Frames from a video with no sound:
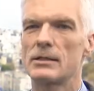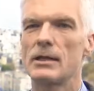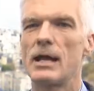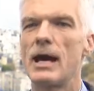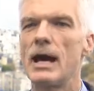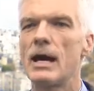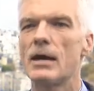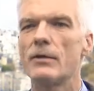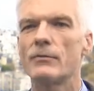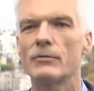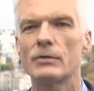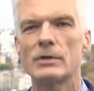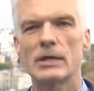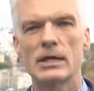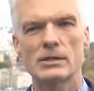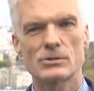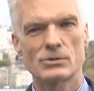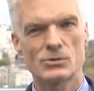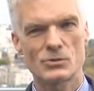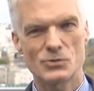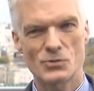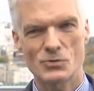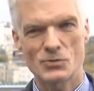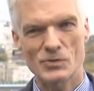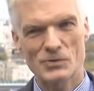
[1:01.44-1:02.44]
in life, it has
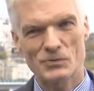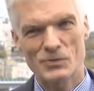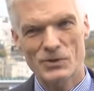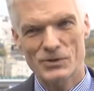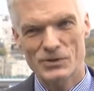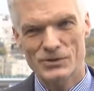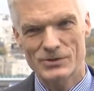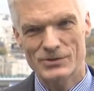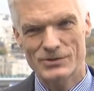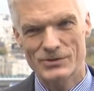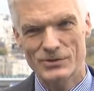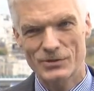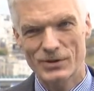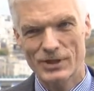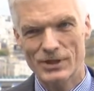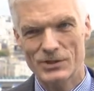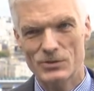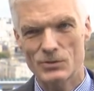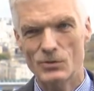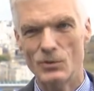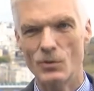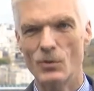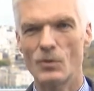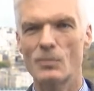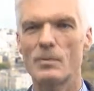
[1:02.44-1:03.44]
to do with what you can
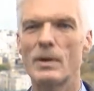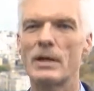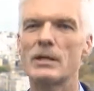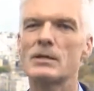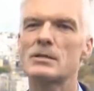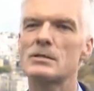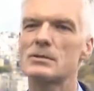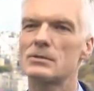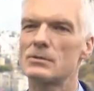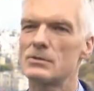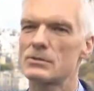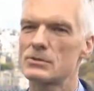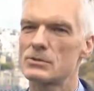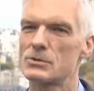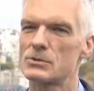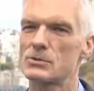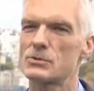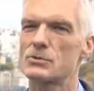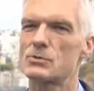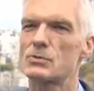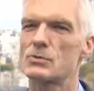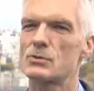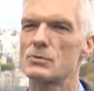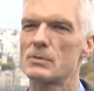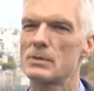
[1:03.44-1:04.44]
do, but it's also
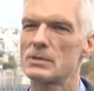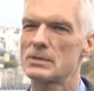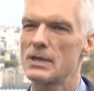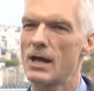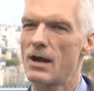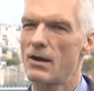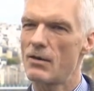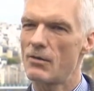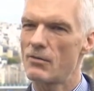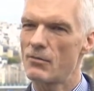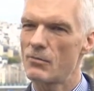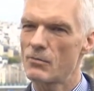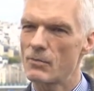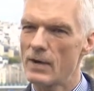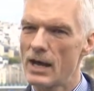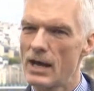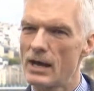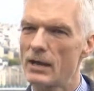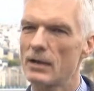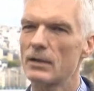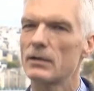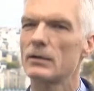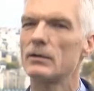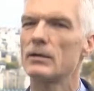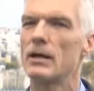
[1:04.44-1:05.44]
to do with how
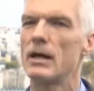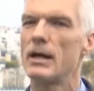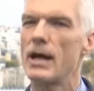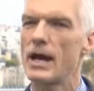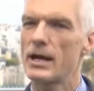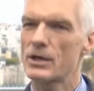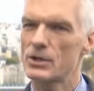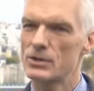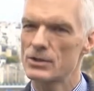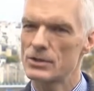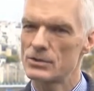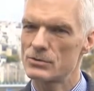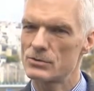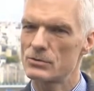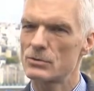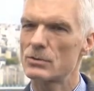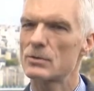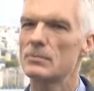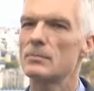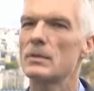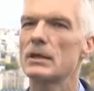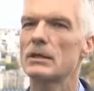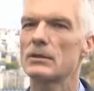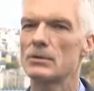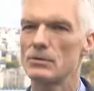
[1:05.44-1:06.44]
well actually do
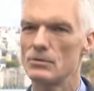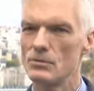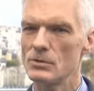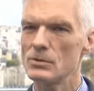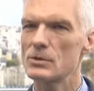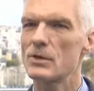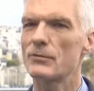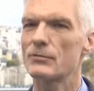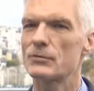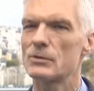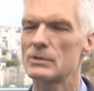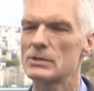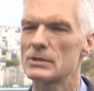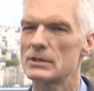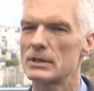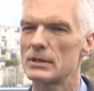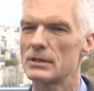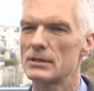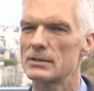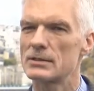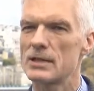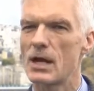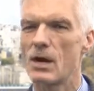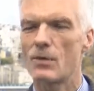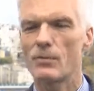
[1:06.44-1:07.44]
you make use of your
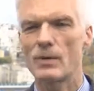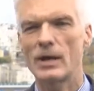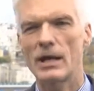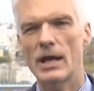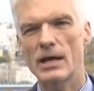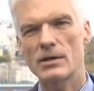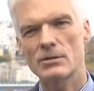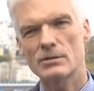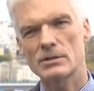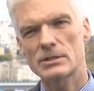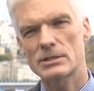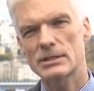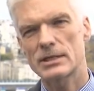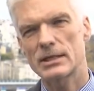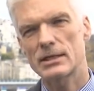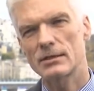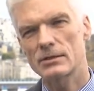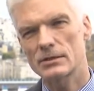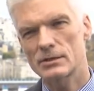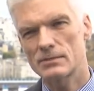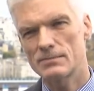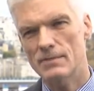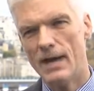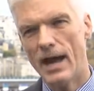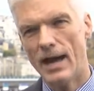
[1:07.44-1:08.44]
skills. How well are your
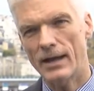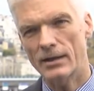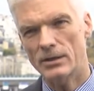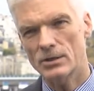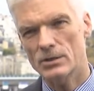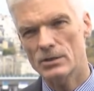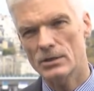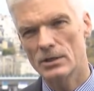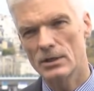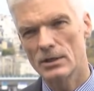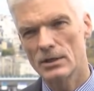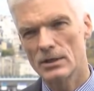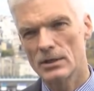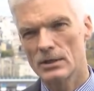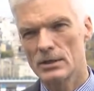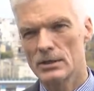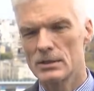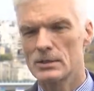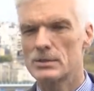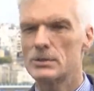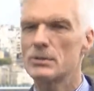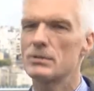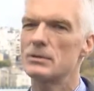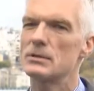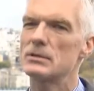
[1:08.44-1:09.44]
skills matched
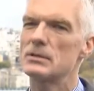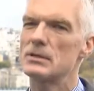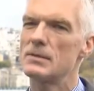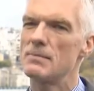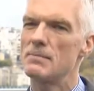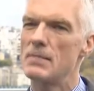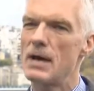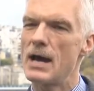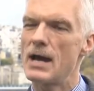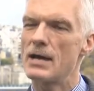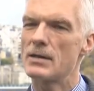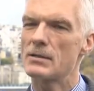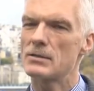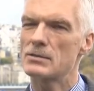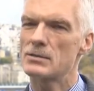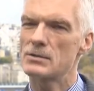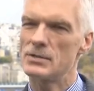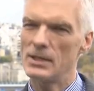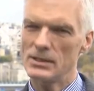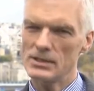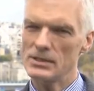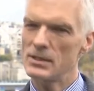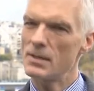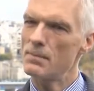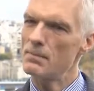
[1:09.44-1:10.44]
to the demand? So
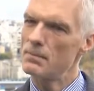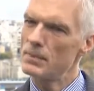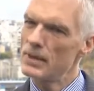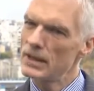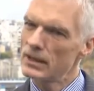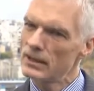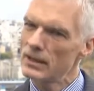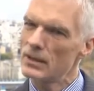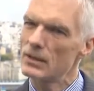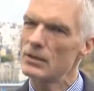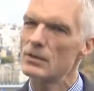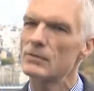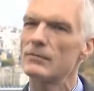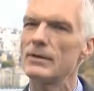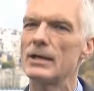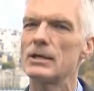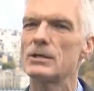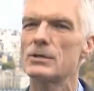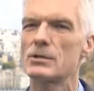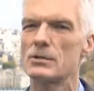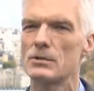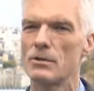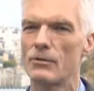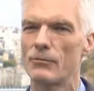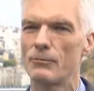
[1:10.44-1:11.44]
that's the big
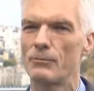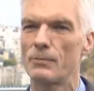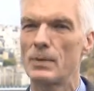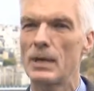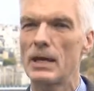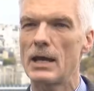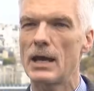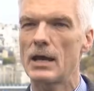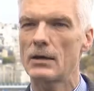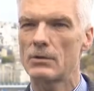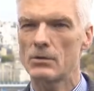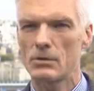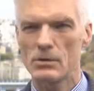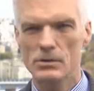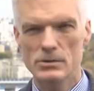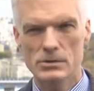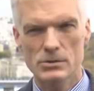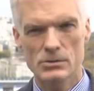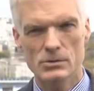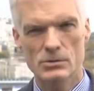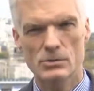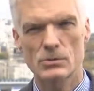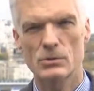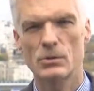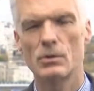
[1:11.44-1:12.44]
innovation of PIAAC
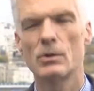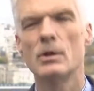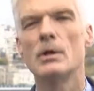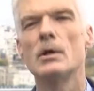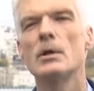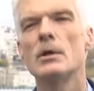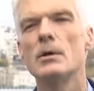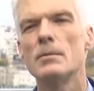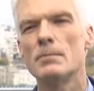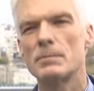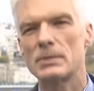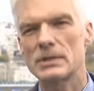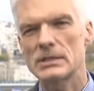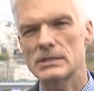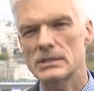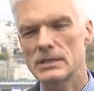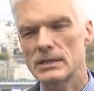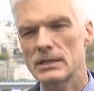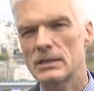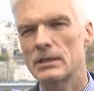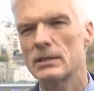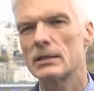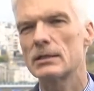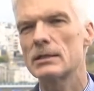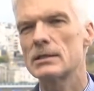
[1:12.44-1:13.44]
also to
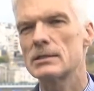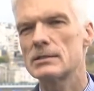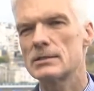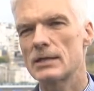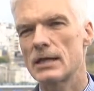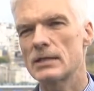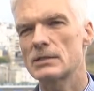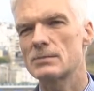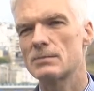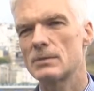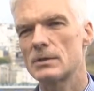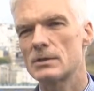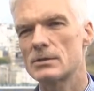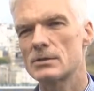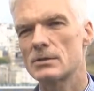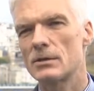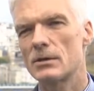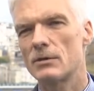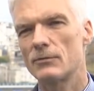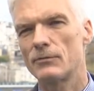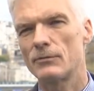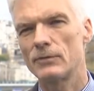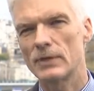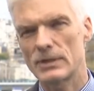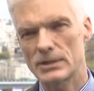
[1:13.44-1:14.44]
preceding assessments
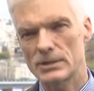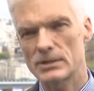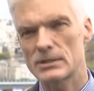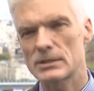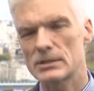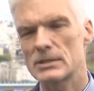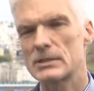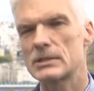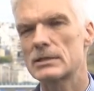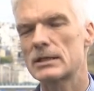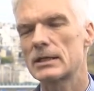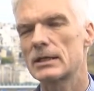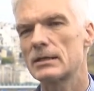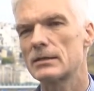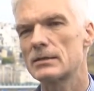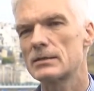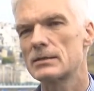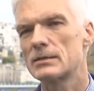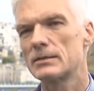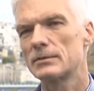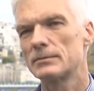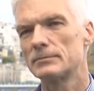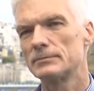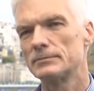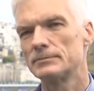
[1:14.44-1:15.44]
of literacy
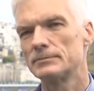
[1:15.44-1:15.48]
skills.